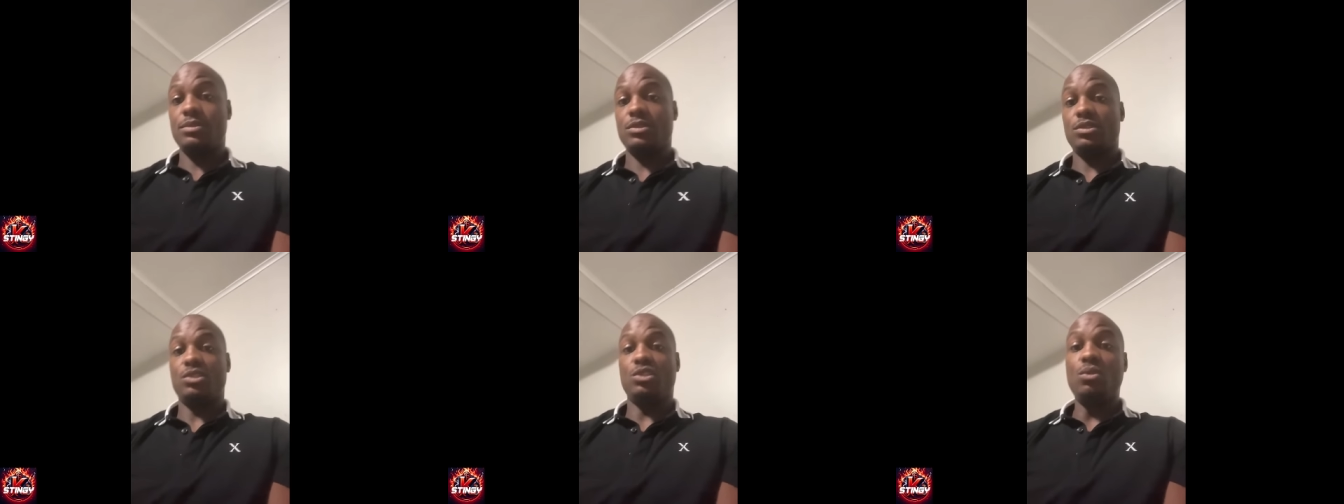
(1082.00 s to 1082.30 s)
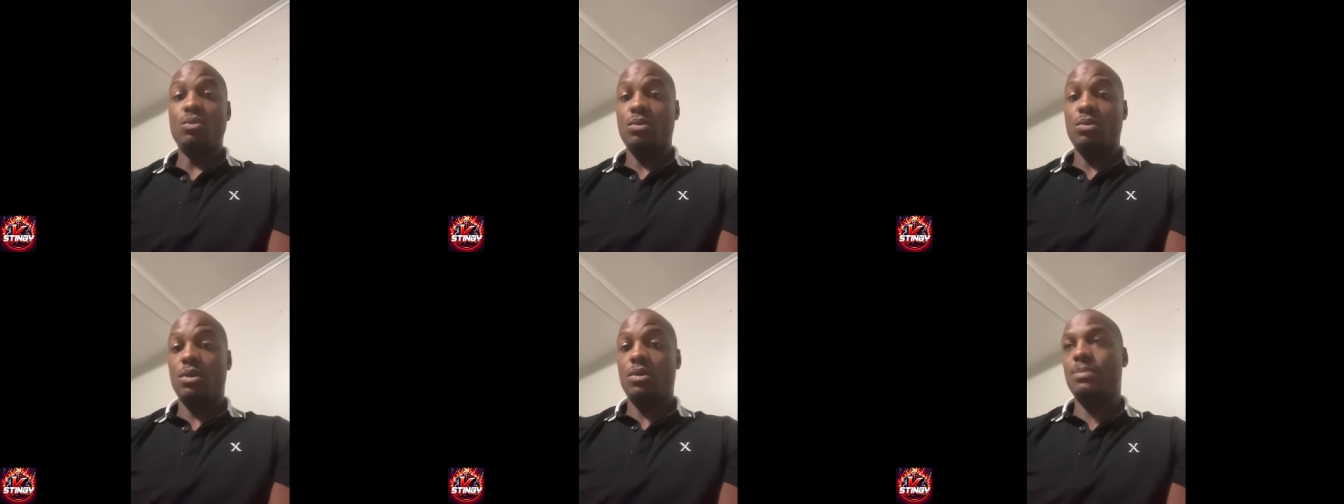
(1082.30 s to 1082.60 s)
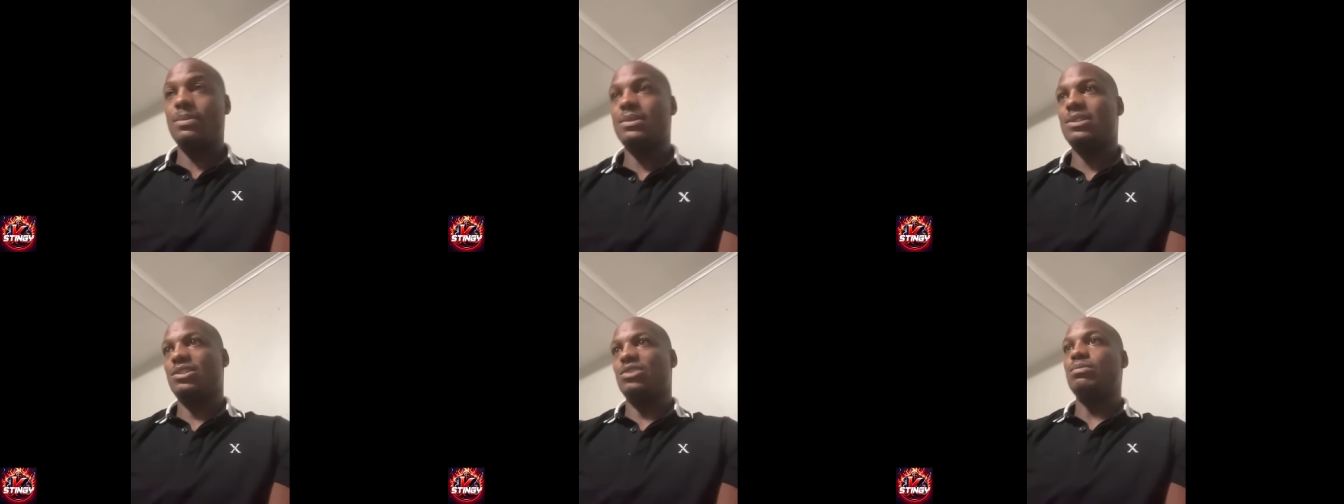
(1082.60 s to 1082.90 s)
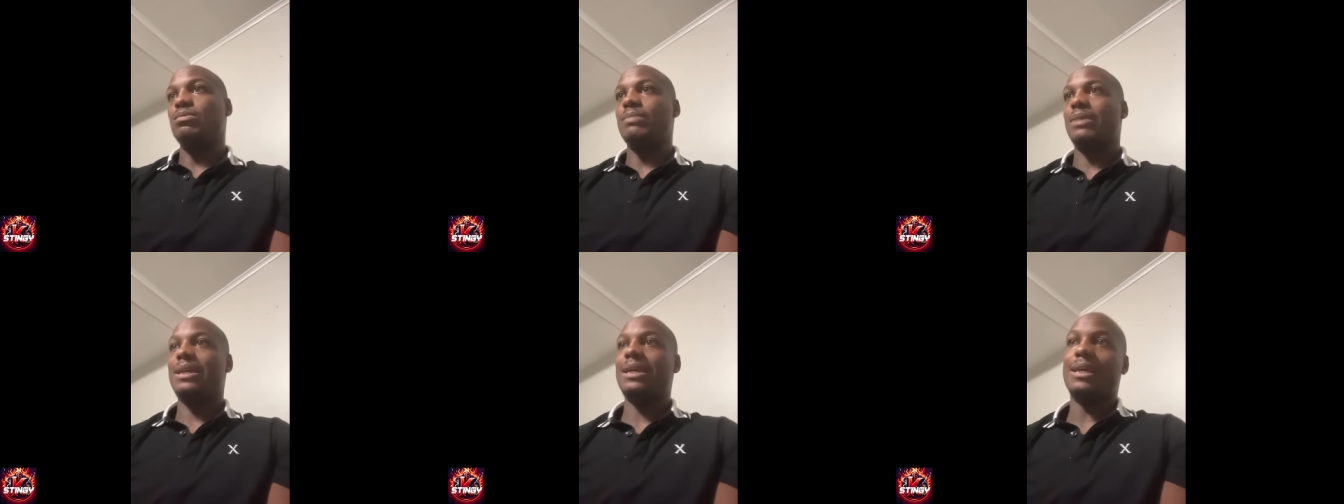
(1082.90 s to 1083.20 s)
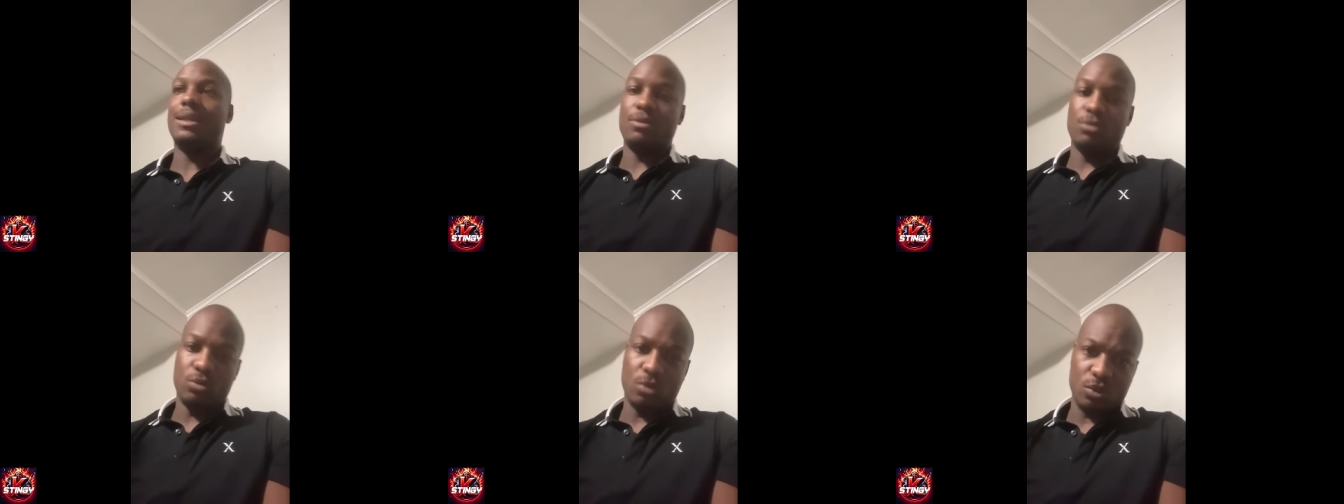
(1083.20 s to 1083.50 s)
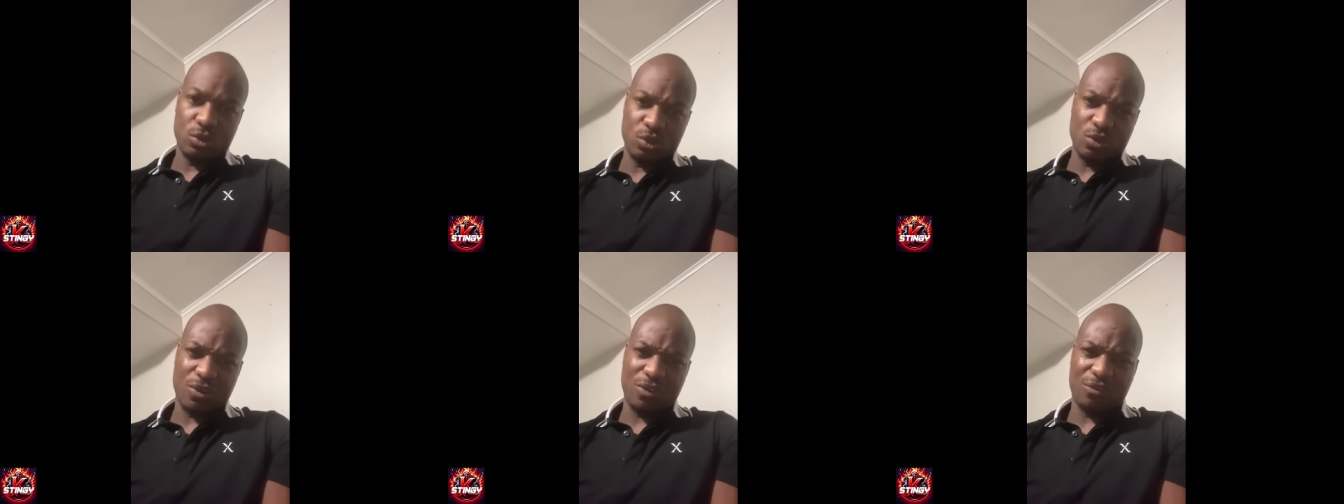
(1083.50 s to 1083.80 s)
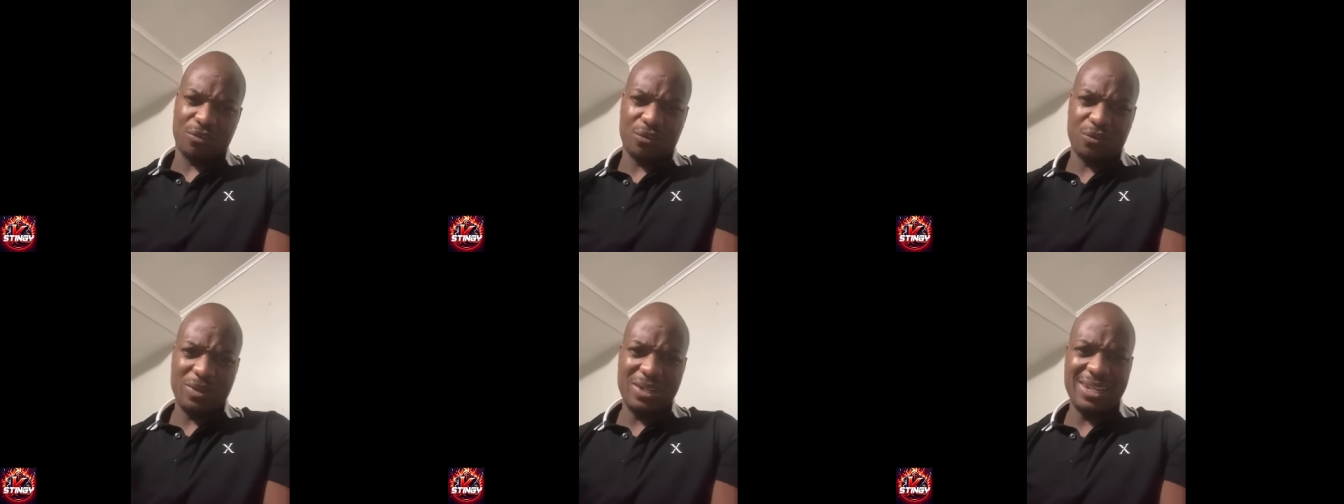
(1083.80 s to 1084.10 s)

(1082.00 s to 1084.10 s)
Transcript: You wrong because you mad. We won't do a free